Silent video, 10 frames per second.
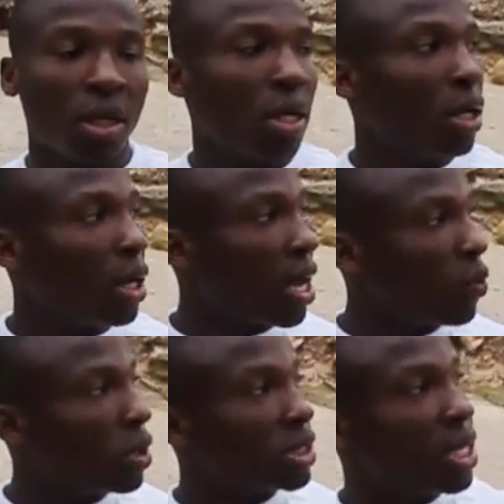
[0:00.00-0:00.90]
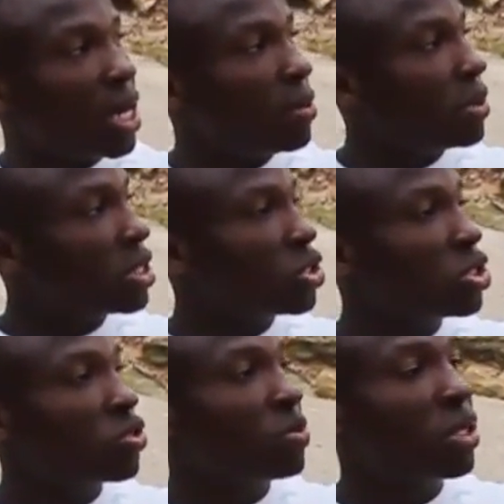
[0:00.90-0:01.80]
At one time, this
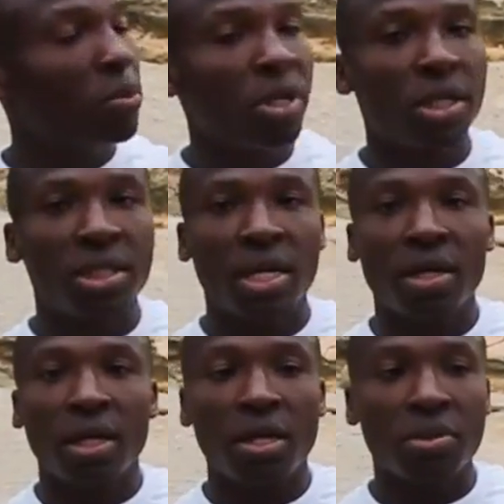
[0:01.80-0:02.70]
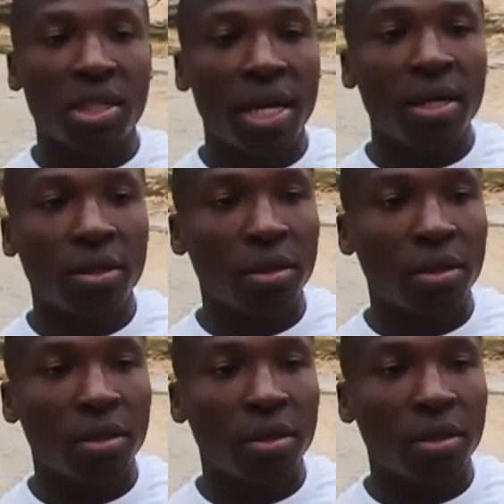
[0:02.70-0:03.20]
used to be the military campsite,